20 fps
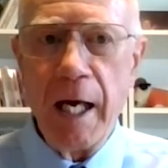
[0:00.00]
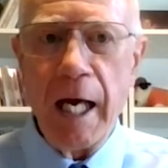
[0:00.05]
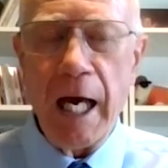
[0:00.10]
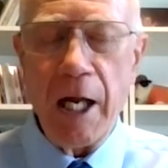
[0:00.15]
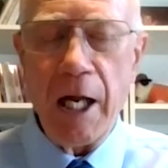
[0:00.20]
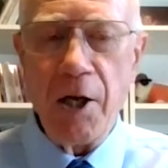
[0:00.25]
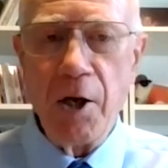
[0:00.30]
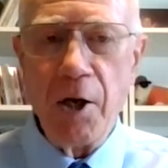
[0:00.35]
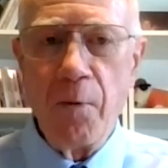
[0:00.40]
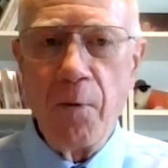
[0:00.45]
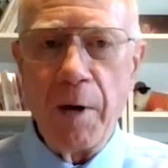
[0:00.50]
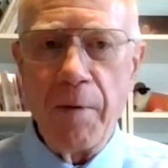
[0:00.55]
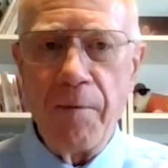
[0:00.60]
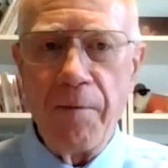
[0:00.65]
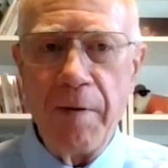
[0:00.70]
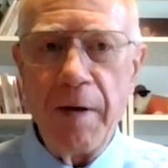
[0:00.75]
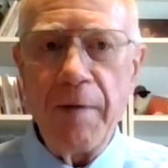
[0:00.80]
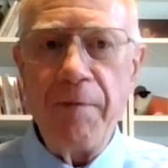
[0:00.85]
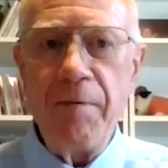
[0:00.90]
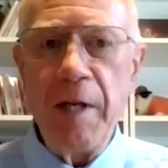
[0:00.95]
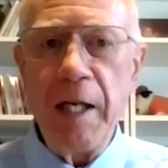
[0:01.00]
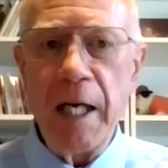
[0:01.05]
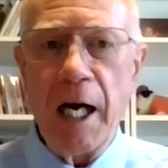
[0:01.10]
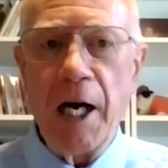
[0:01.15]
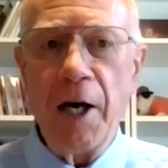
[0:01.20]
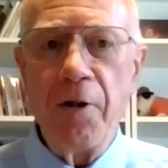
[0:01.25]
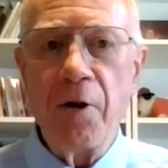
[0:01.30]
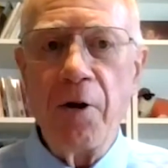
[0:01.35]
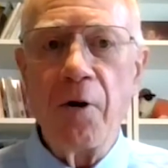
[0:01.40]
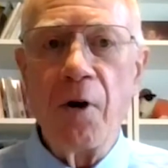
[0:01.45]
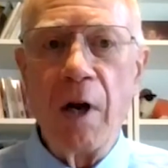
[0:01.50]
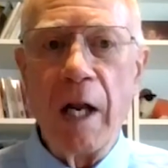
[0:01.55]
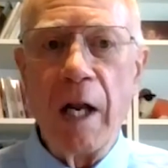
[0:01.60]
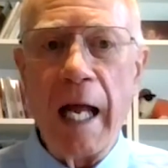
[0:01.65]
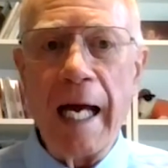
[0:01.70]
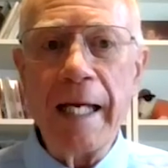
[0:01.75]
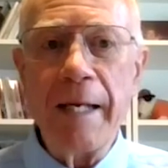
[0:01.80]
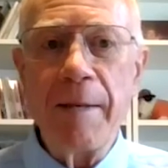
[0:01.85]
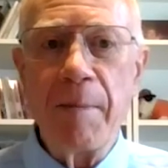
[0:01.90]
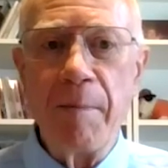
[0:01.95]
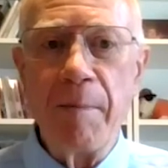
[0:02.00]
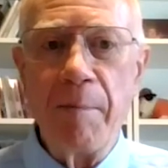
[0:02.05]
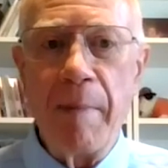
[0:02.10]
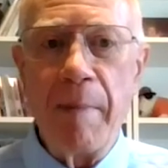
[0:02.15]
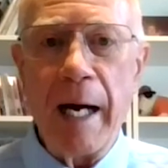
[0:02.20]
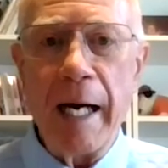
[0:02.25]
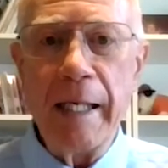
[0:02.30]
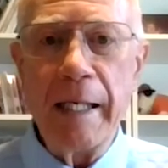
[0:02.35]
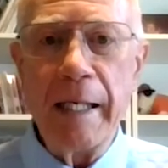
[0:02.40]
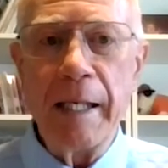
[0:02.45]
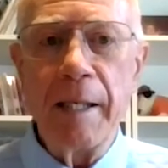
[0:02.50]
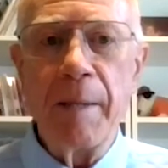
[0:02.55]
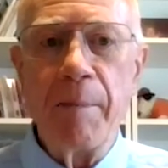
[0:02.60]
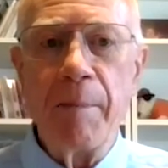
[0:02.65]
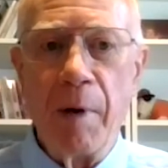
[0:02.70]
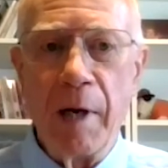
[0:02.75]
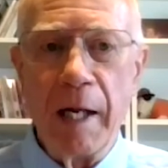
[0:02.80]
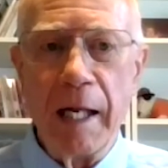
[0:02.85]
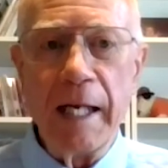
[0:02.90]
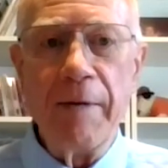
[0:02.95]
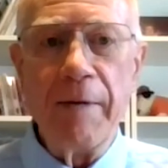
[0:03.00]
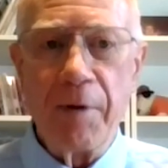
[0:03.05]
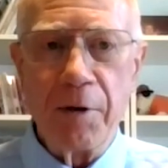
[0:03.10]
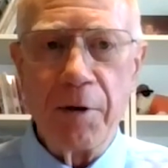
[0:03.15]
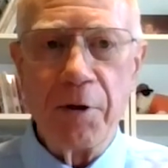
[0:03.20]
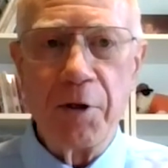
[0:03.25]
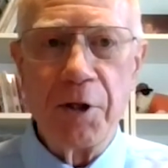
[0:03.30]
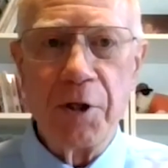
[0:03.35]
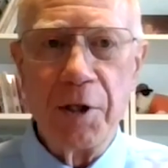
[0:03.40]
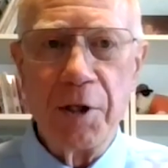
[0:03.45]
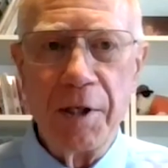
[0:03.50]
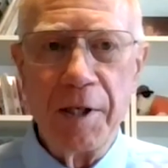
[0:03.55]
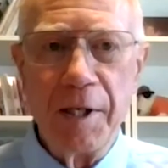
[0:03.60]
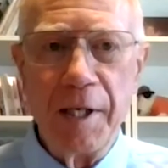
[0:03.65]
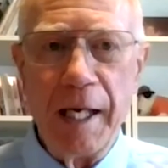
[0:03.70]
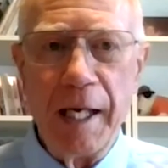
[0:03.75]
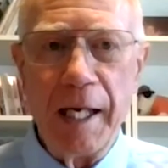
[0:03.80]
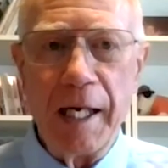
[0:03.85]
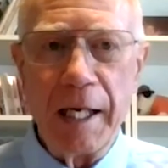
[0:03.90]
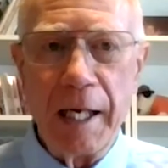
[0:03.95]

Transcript: And you're with 50 other like-minded believers in